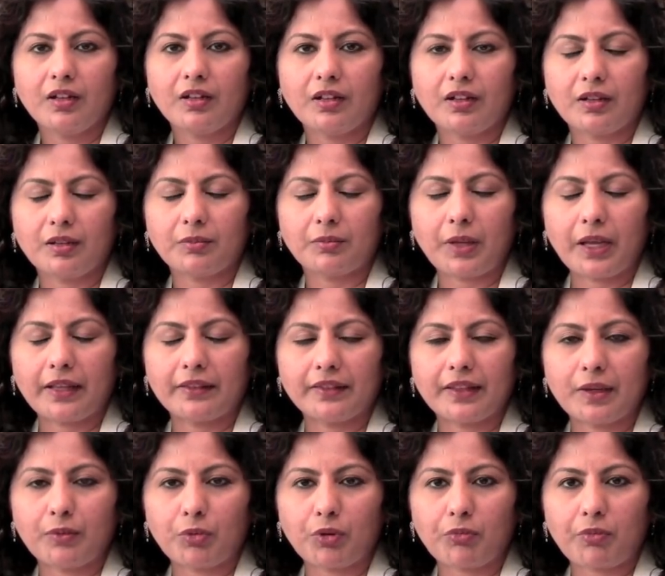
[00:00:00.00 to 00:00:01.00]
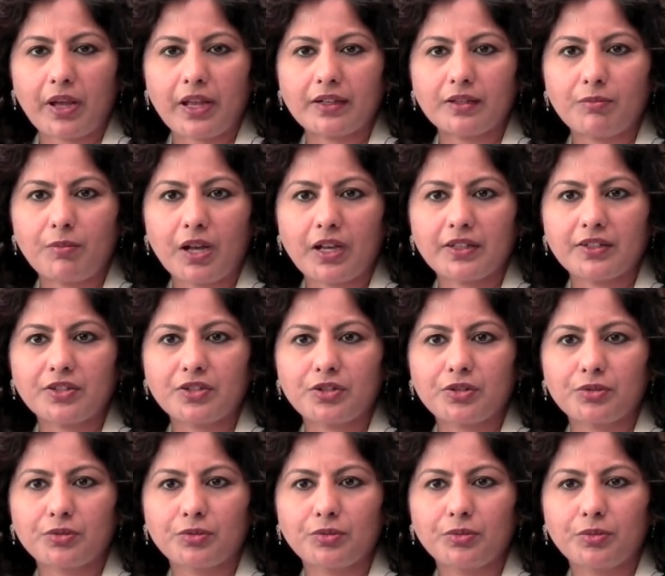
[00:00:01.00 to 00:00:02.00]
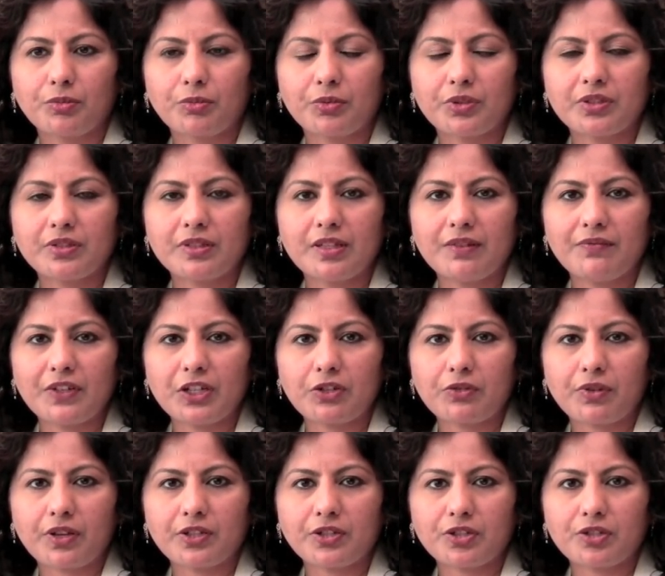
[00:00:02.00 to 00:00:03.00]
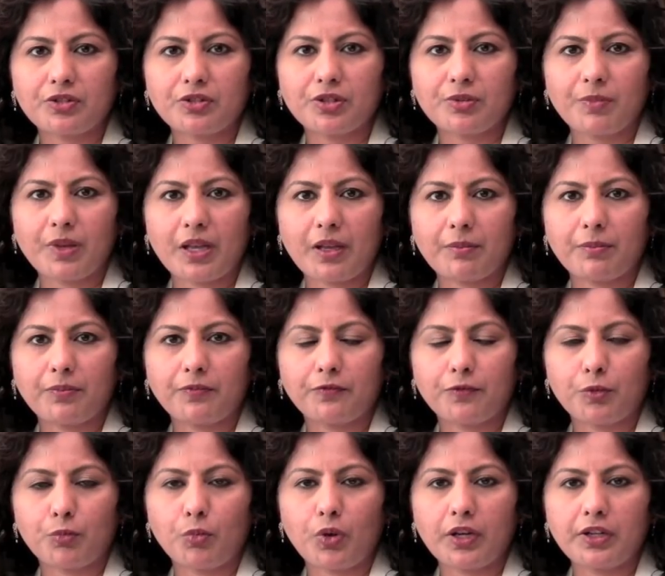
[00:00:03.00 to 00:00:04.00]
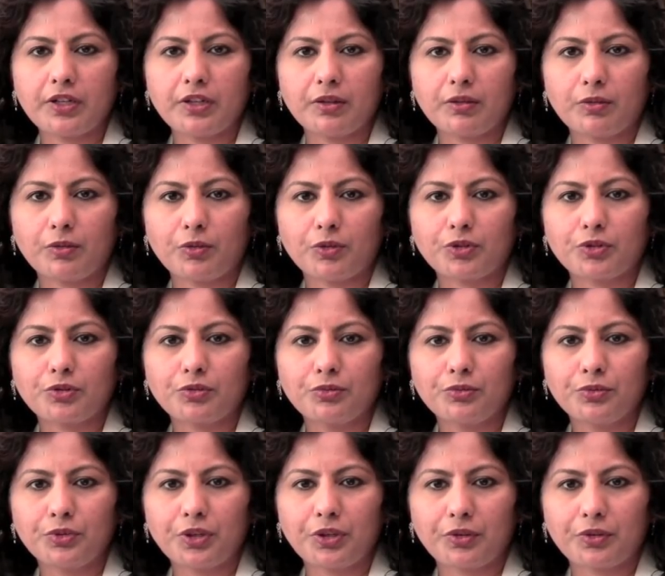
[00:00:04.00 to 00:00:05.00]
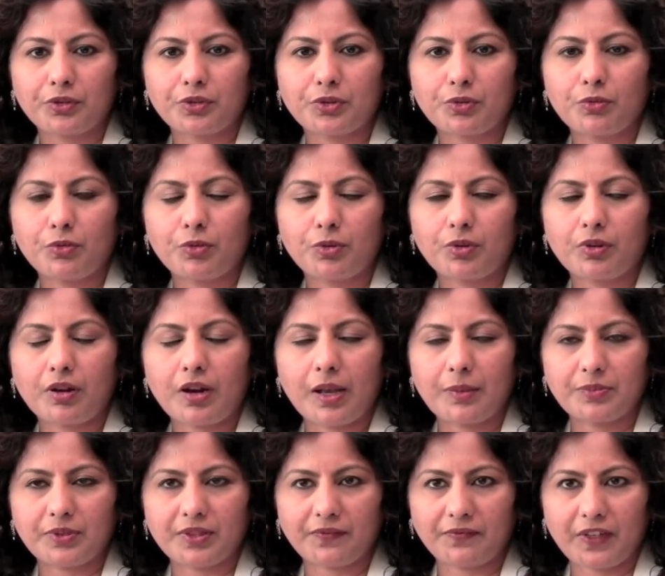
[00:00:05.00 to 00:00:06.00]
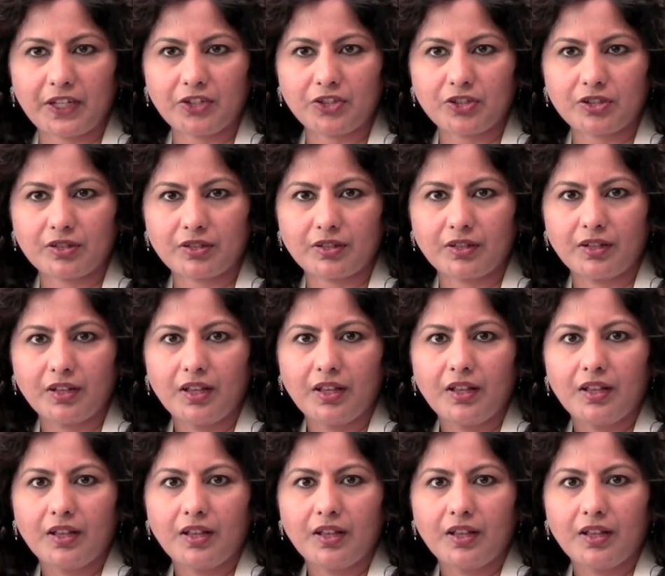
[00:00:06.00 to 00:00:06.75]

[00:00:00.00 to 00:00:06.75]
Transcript: and they were randomized to receiving trastuzumab for one year or two years or observation.